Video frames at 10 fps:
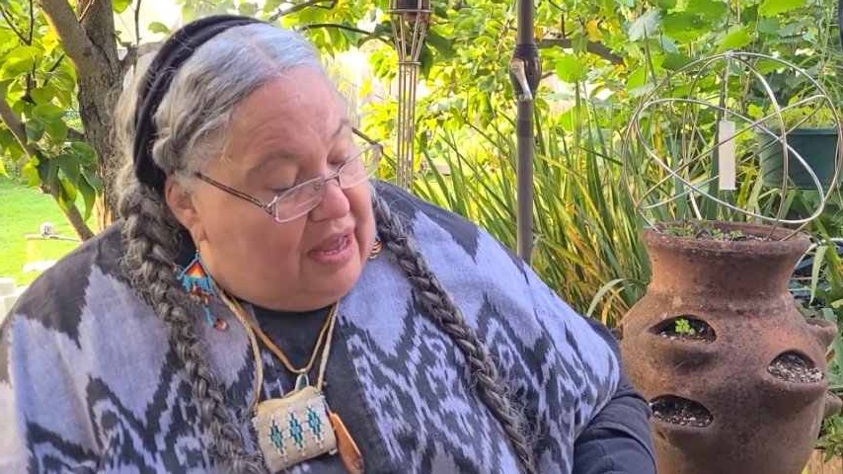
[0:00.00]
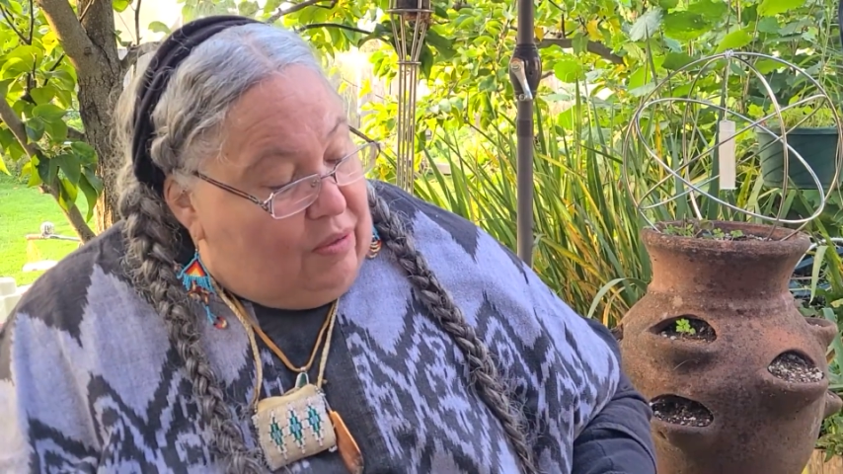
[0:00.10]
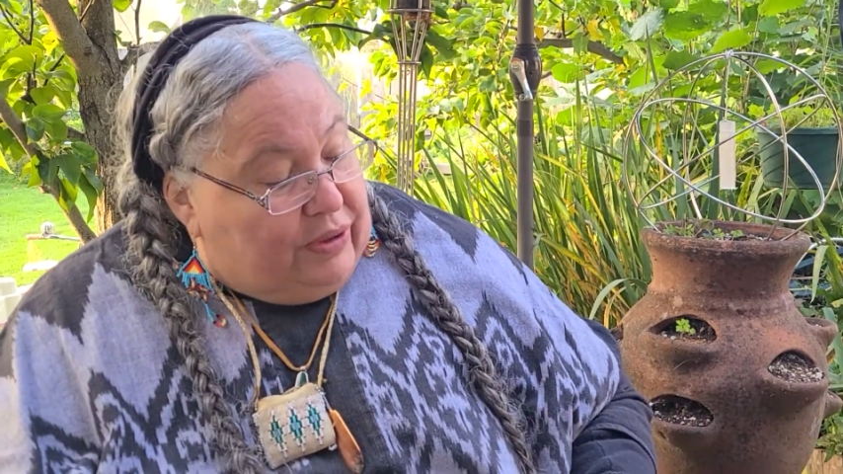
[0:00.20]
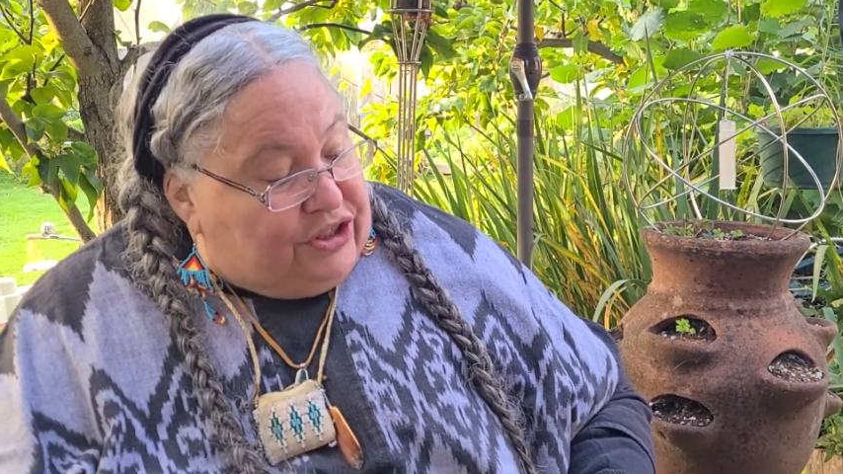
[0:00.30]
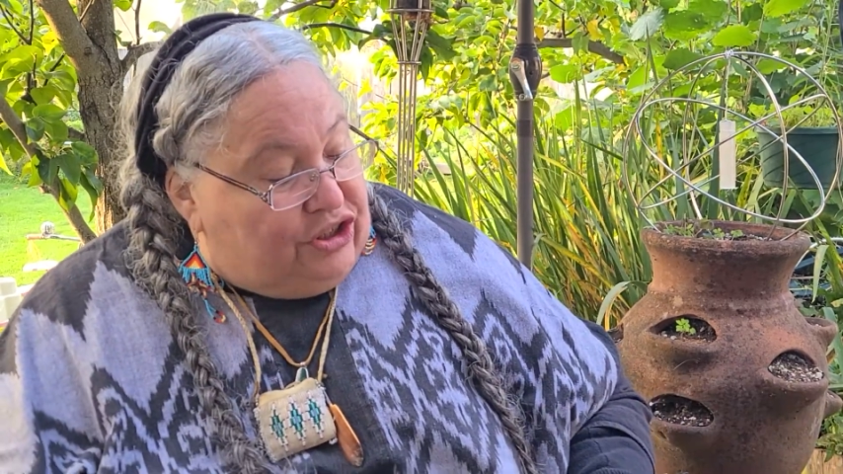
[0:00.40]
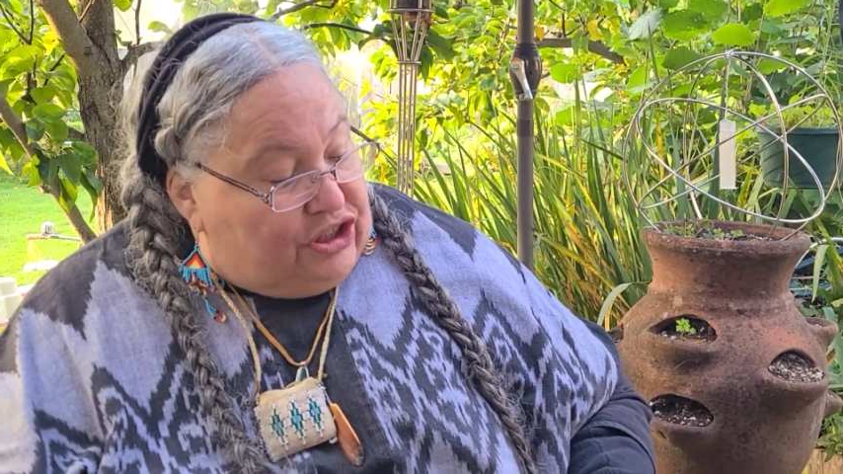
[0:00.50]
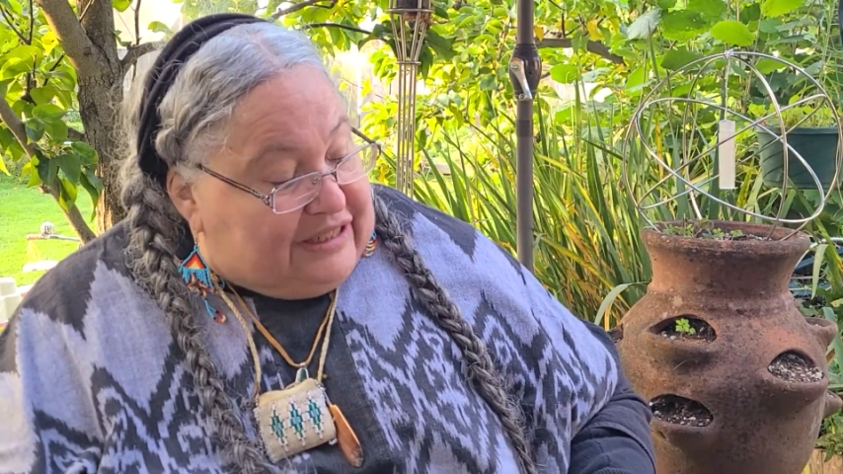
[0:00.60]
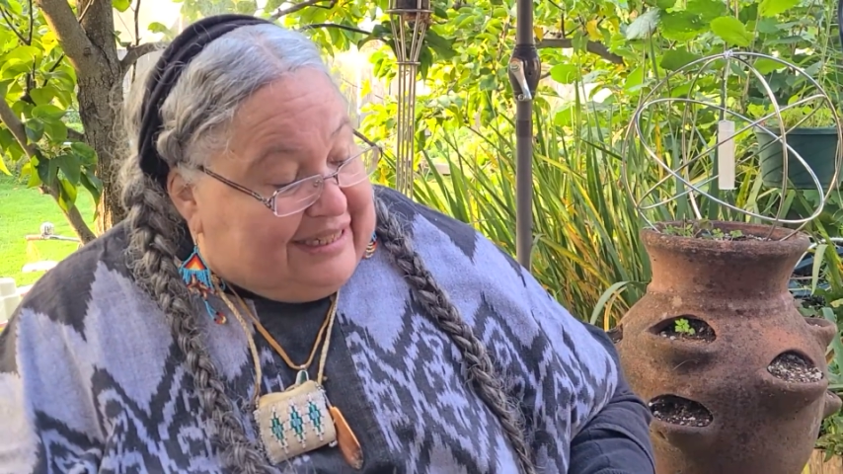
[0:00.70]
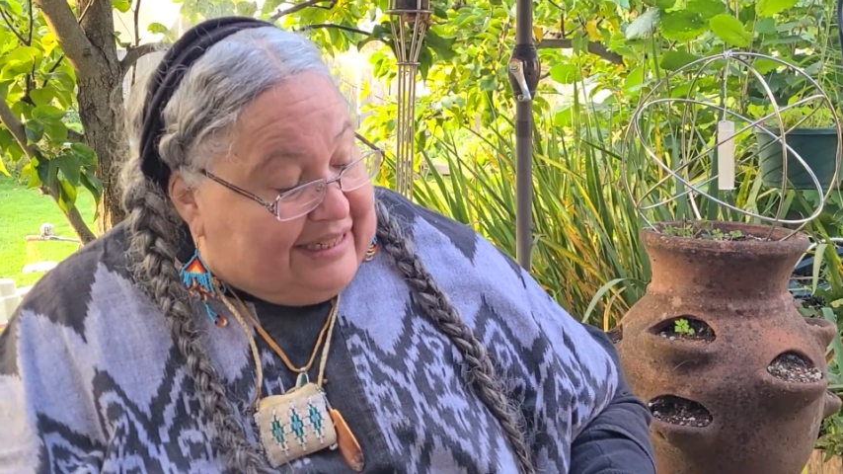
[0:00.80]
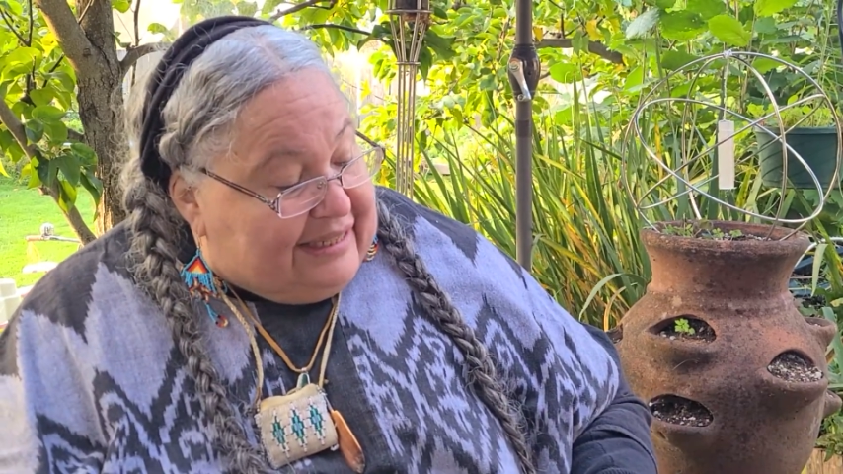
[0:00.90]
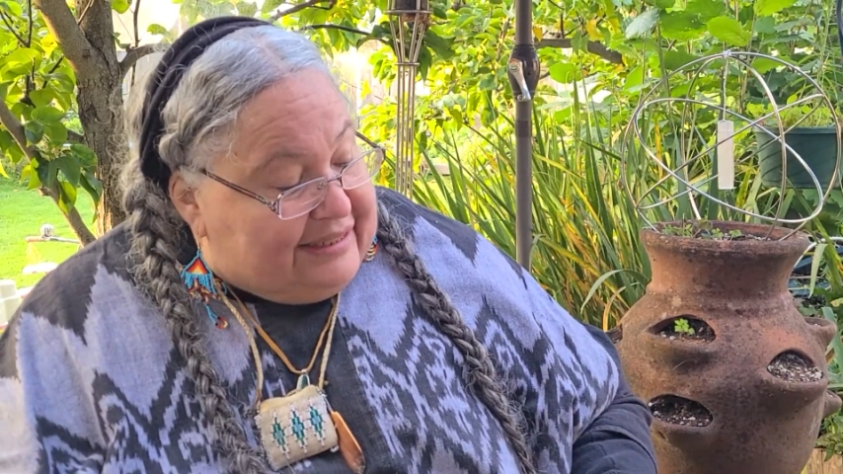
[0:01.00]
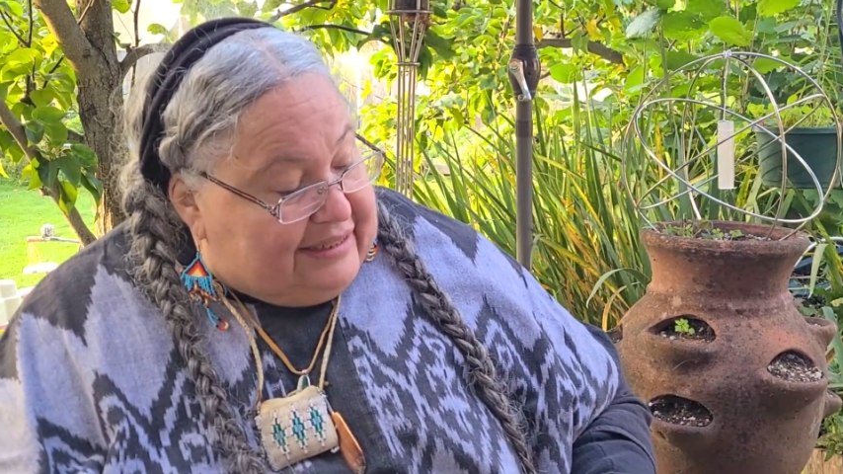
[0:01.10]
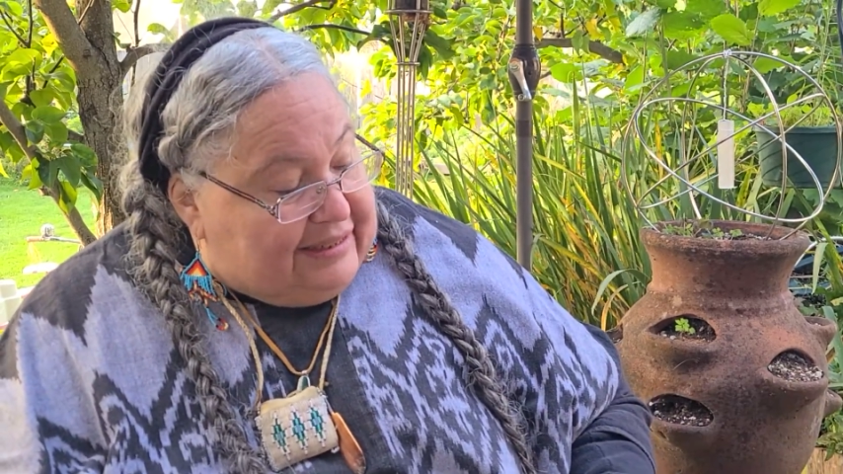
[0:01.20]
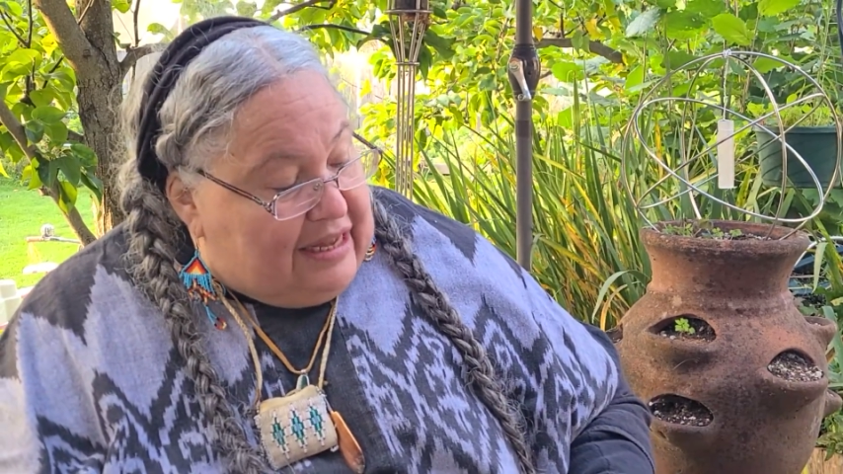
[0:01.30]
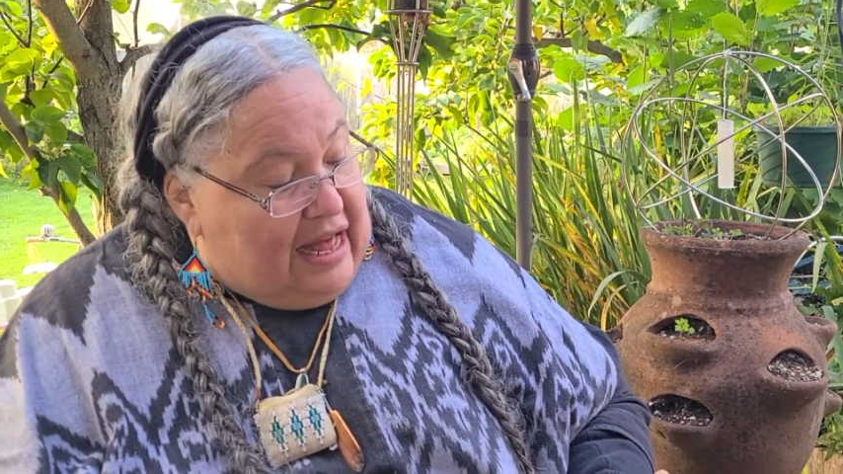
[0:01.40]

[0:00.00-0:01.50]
which are teas.